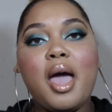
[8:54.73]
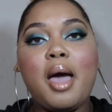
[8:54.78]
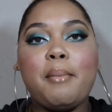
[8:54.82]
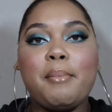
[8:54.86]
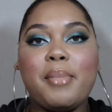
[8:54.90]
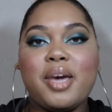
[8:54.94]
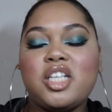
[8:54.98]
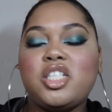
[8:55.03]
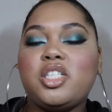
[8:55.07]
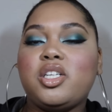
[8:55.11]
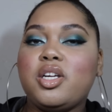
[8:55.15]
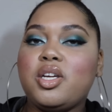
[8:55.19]

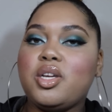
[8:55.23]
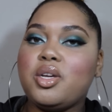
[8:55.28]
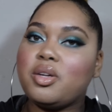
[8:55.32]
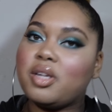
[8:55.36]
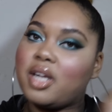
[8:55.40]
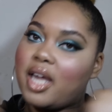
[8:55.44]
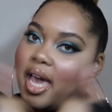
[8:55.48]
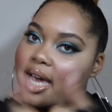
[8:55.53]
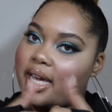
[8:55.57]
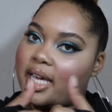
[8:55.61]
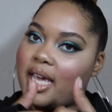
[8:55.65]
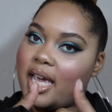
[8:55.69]
Make sure you
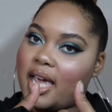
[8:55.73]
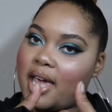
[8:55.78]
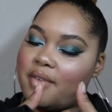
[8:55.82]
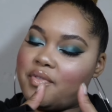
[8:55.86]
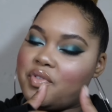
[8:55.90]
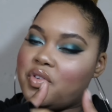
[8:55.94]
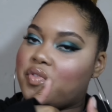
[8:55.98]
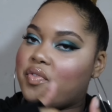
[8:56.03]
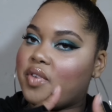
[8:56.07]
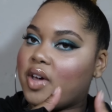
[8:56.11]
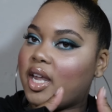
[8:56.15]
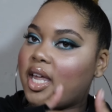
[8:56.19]
like it if
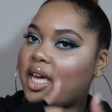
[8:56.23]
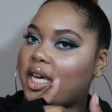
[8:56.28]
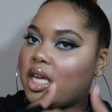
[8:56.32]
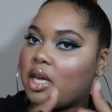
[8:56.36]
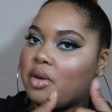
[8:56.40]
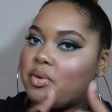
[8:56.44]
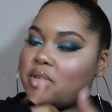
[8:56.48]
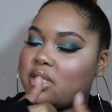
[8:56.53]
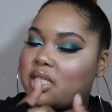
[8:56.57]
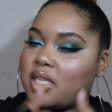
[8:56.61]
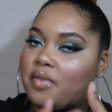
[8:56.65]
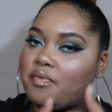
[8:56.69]
you felt like
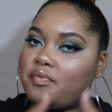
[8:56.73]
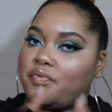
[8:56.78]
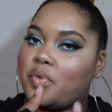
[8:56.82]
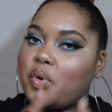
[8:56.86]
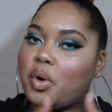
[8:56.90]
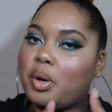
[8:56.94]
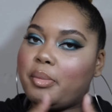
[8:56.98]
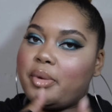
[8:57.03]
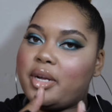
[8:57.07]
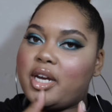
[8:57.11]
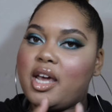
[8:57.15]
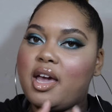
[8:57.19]
it was
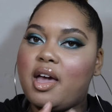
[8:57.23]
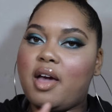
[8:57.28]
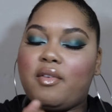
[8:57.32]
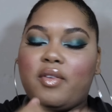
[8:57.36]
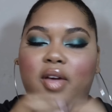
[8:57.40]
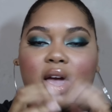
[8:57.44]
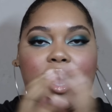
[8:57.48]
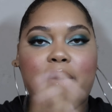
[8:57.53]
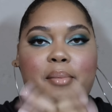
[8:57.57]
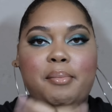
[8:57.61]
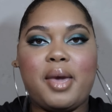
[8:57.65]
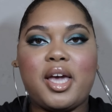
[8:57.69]
informative.
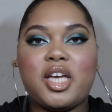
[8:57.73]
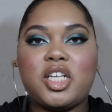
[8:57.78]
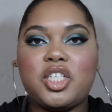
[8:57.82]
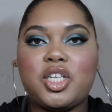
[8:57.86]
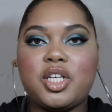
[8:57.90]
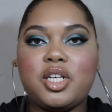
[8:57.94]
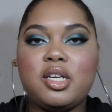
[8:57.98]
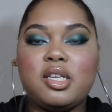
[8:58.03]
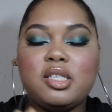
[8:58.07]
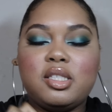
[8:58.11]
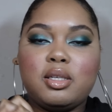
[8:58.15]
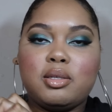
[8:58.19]
And make
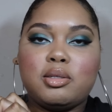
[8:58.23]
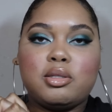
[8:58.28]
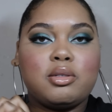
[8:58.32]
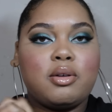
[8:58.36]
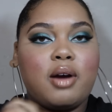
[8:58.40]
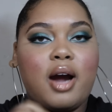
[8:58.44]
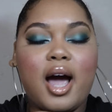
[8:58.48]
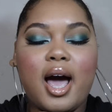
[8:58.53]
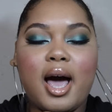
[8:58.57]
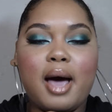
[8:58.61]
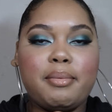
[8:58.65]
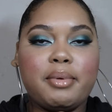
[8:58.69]
sure you
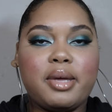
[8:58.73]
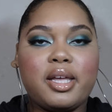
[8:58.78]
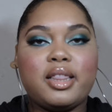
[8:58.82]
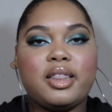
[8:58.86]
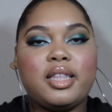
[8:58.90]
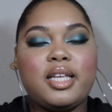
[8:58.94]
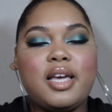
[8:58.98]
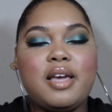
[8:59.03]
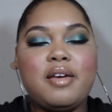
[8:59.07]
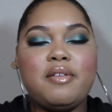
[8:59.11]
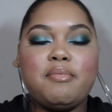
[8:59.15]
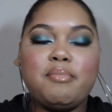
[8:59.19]
subscribe and
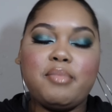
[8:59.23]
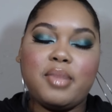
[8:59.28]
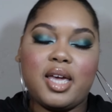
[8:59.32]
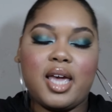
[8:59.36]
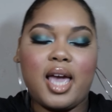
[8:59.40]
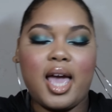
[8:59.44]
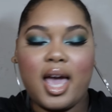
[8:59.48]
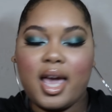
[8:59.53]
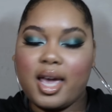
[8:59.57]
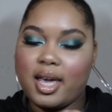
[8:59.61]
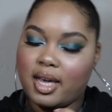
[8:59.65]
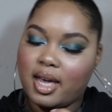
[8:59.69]
leave
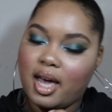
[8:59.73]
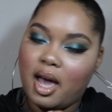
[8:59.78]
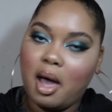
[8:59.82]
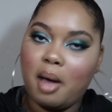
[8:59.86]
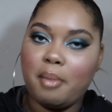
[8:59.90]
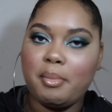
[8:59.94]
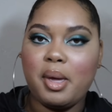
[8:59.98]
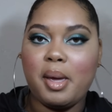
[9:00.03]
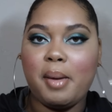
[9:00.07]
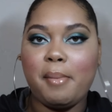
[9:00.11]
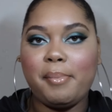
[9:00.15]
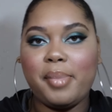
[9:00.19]
me a
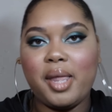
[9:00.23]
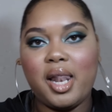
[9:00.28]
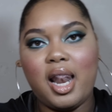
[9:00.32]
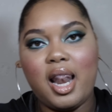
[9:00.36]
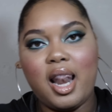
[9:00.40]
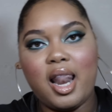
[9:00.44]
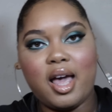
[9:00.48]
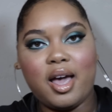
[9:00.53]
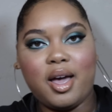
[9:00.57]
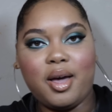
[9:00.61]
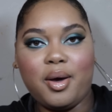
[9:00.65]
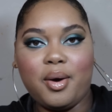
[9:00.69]
comment
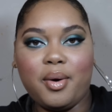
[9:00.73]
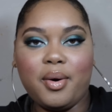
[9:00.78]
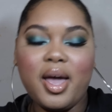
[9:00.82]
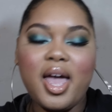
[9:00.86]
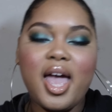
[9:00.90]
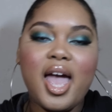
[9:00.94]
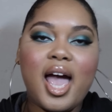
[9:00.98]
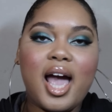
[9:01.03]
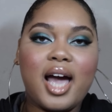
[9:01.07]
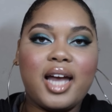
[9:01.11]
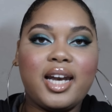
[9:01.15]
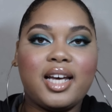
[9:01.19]
below.
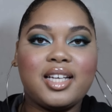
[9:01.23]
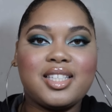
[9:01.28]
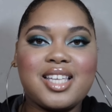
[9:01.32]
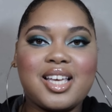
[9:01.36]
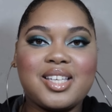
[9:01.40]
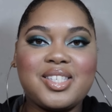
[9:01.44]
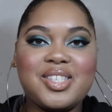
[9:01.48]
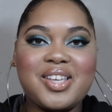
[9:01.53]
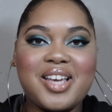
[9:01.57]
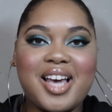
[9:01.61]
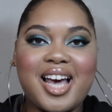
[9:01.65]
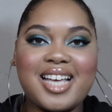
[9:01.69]
And I'll
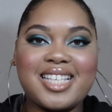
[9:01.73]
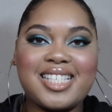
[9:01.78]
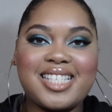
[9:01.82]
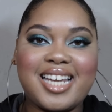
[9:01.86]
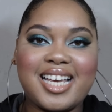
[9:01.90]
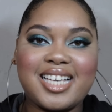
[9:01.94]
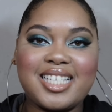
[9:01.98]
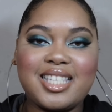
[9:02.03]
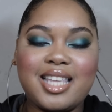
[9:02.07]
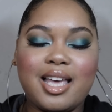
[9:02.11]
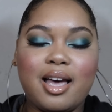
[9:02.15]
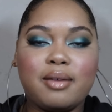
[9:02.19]
talk to you guys
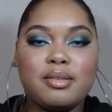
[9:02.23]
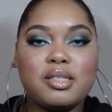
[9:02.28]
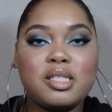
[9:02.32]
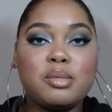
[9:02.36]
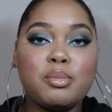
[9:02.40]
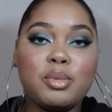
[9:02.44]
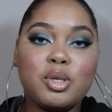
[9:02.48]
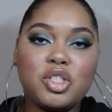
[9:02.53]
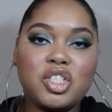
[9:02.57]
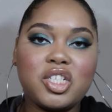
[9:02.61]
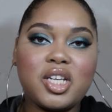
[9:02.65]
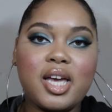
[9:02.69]
next time.
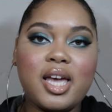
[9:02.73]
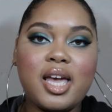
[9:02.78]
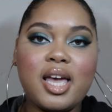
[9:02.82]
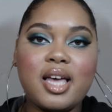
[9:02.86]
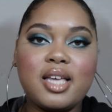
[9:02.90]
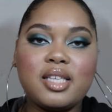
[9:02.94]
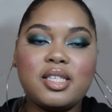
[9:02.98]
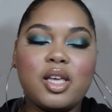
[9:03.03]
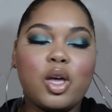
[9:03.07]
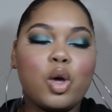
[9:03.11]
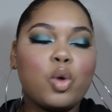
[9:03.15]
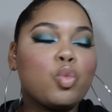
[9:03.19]

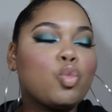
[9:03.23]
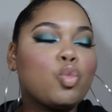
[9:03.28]
Smooches.